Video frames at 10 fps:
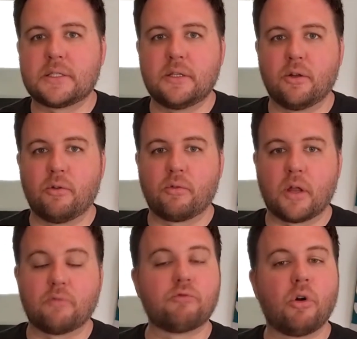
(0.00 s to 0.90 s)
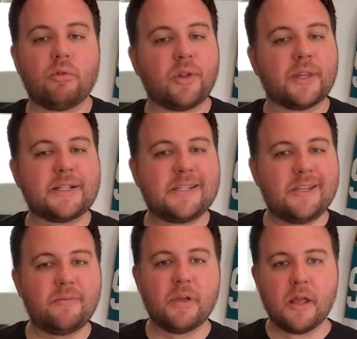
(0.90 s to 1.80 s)
you know, kind of role on the
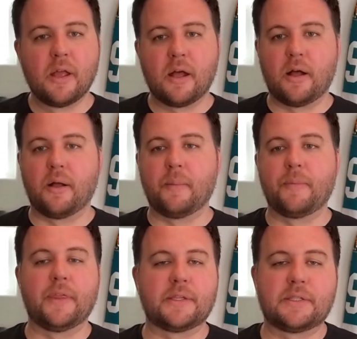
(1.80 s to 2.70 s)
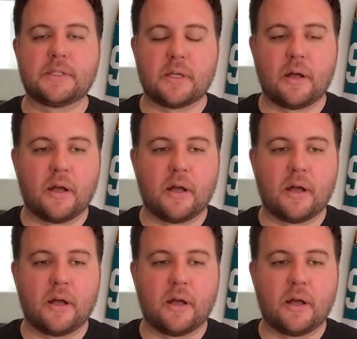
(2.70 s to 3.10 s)
team this